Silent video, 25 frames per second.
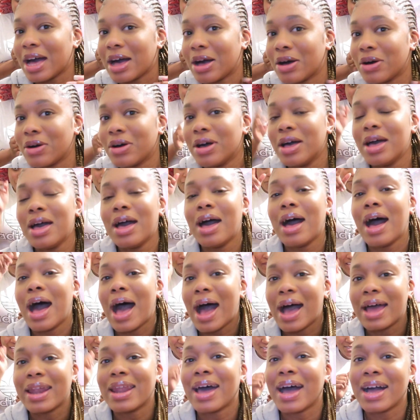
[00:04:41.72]
out
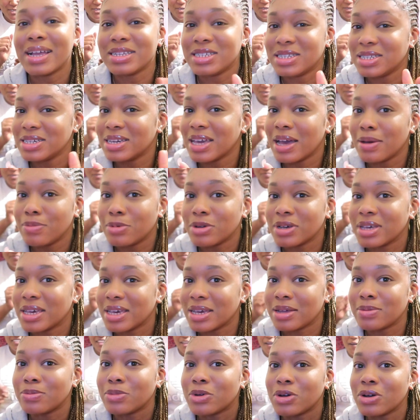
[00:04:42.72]
and actually get
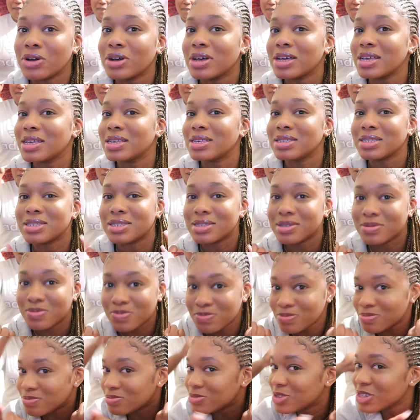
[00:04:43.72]
booking because
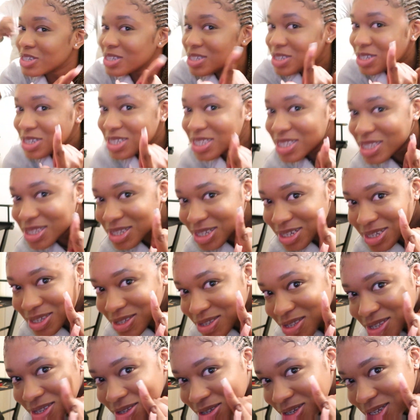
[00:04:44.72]
Hello, just, just,
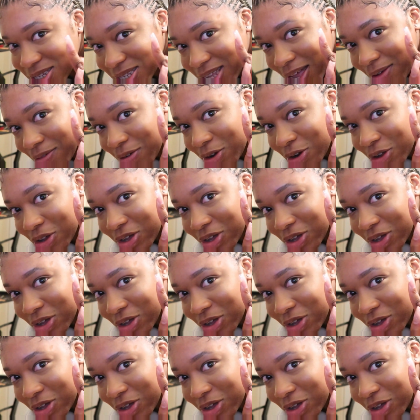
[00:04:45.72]
just, just have a